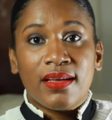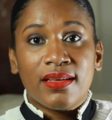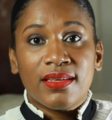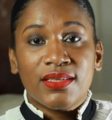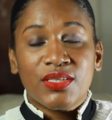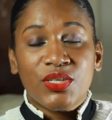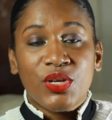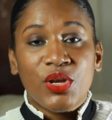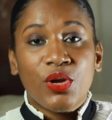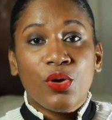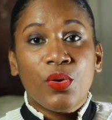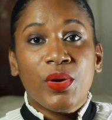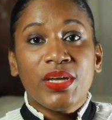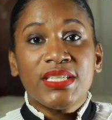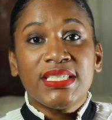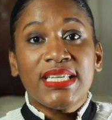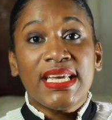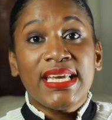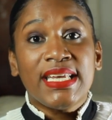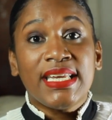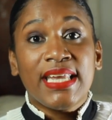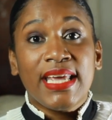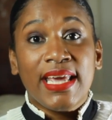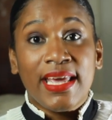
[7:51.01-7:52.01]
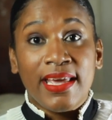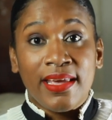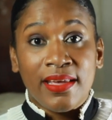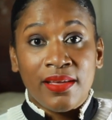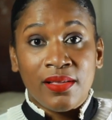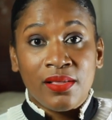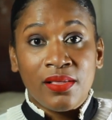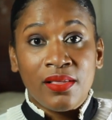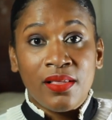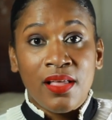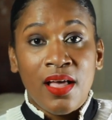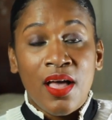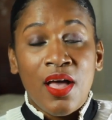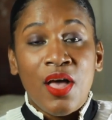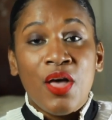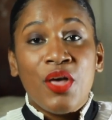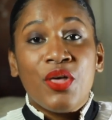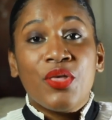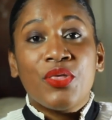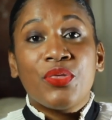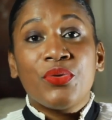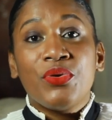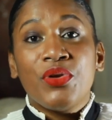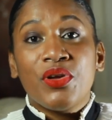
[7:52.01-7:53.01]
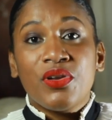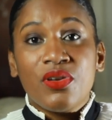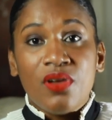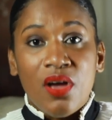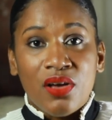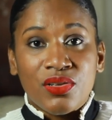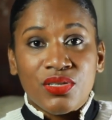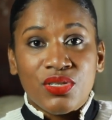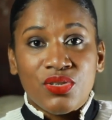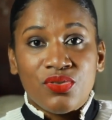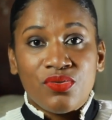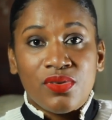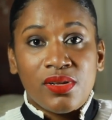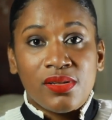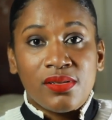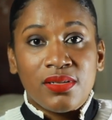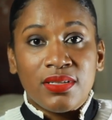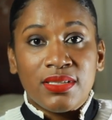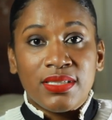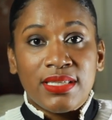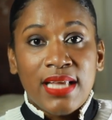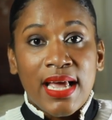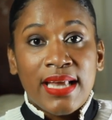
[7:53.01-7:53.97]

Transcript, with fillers: So you're going to inhale through your nostrils